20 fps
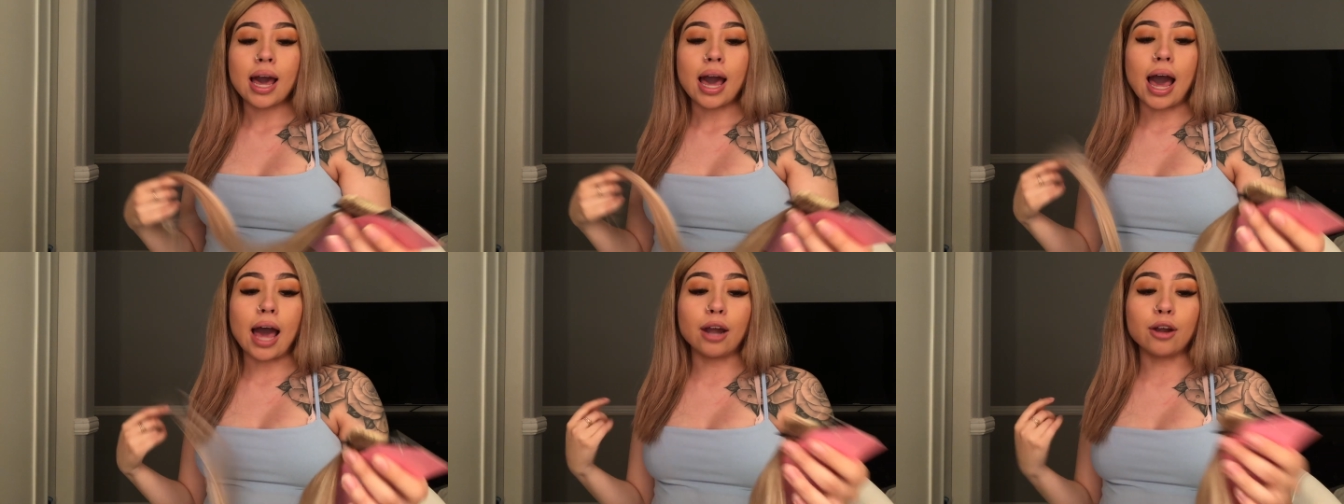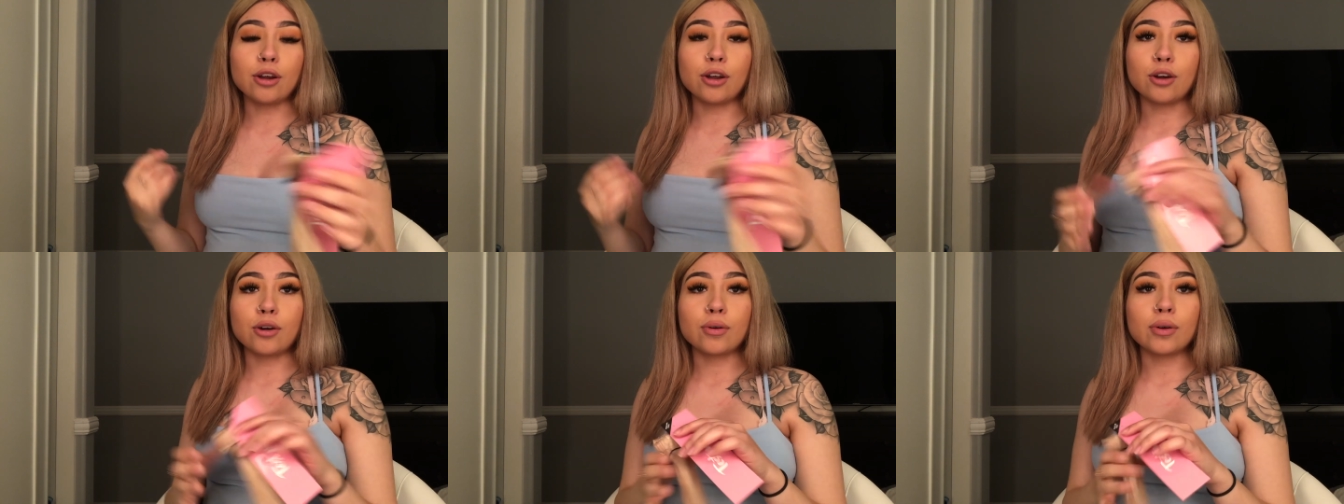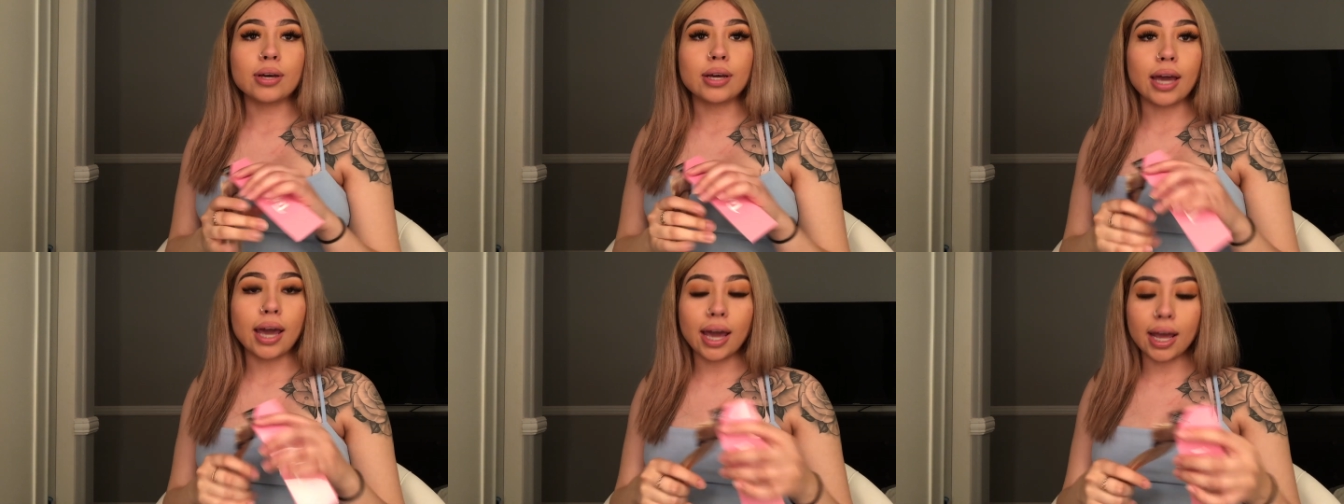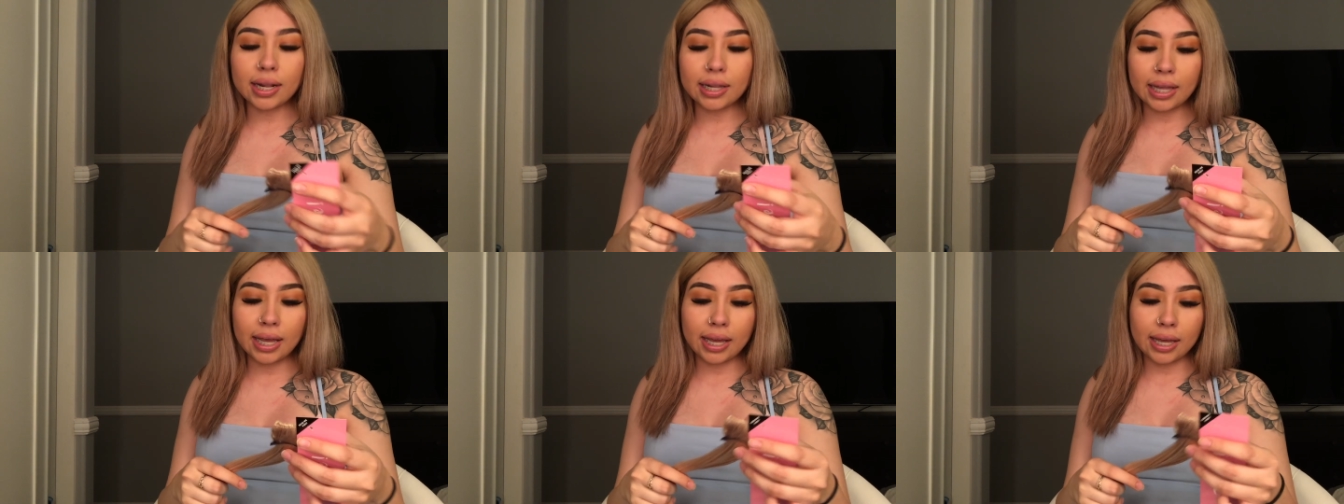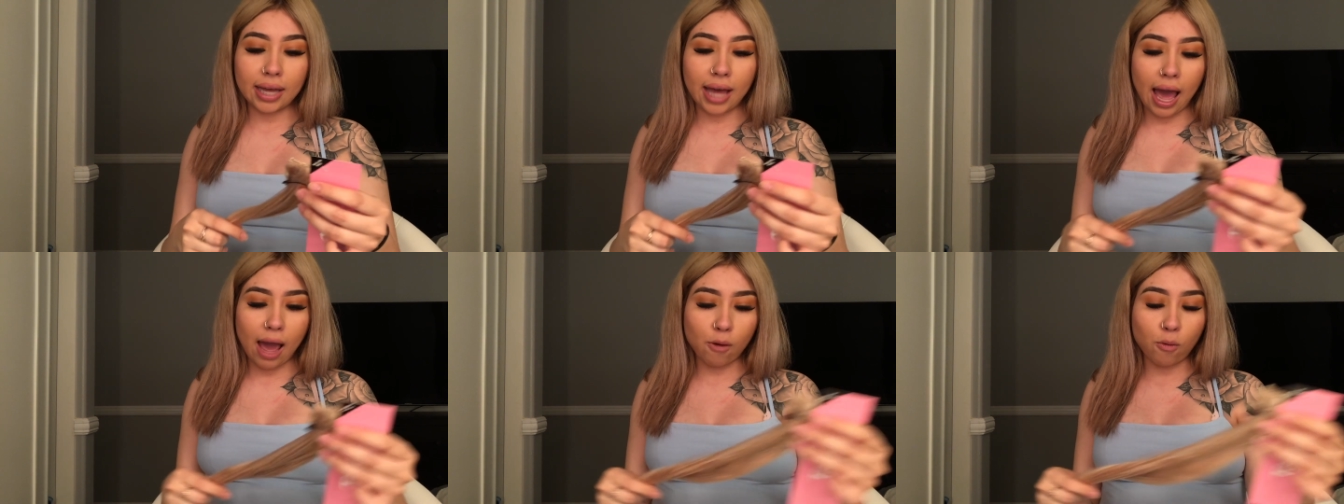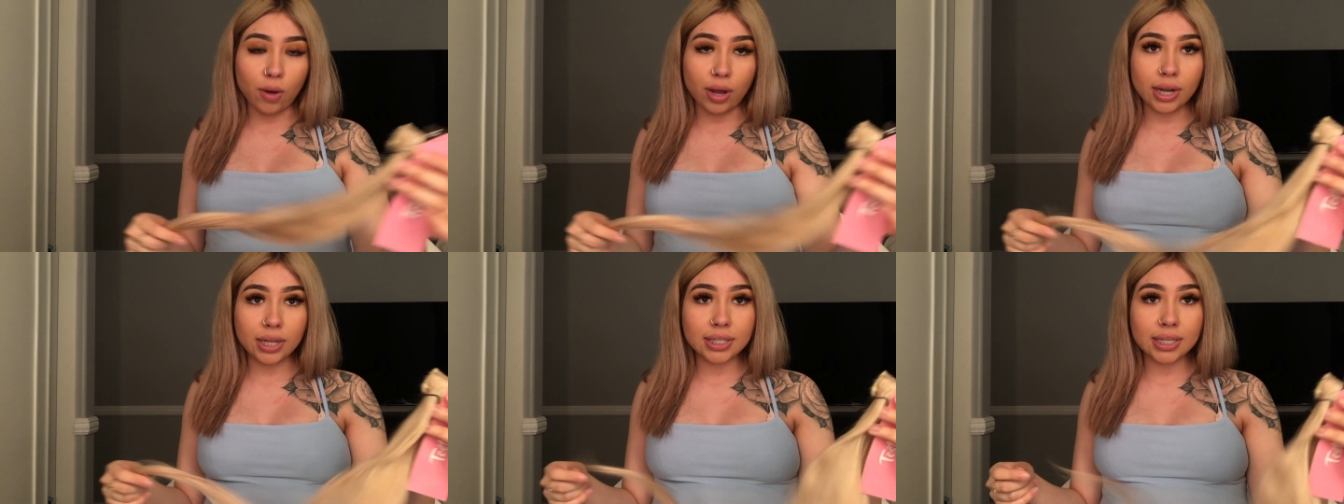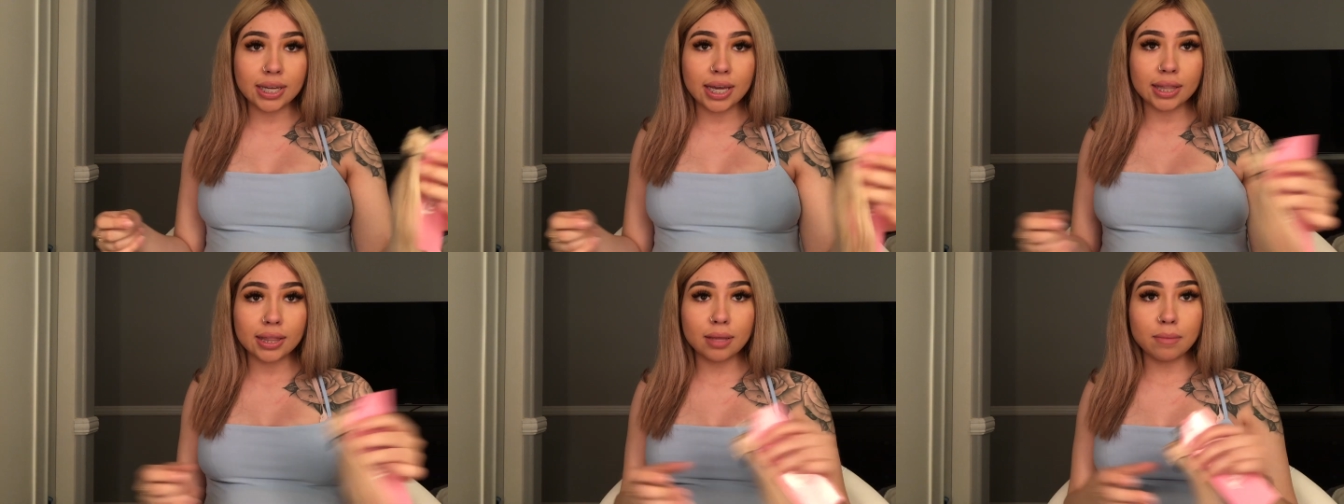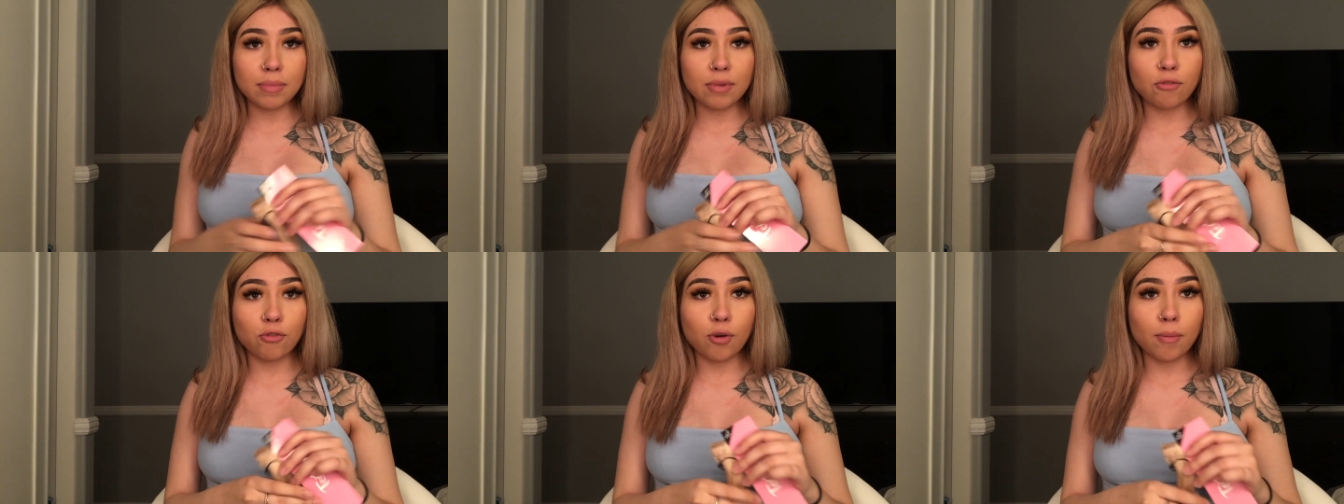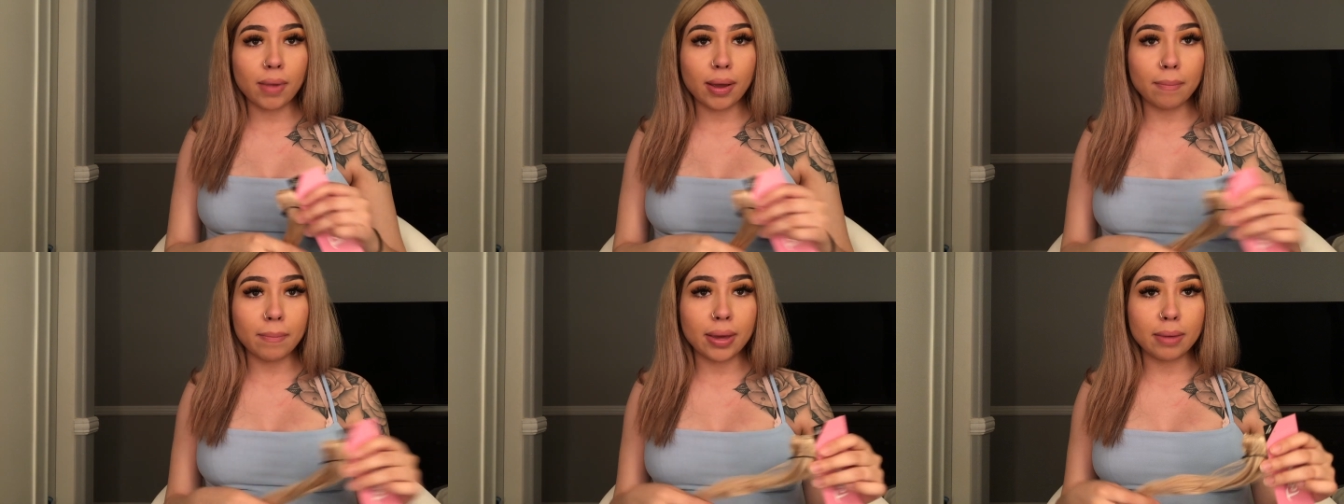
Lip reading: I don't know. And like, I wanted to get them before my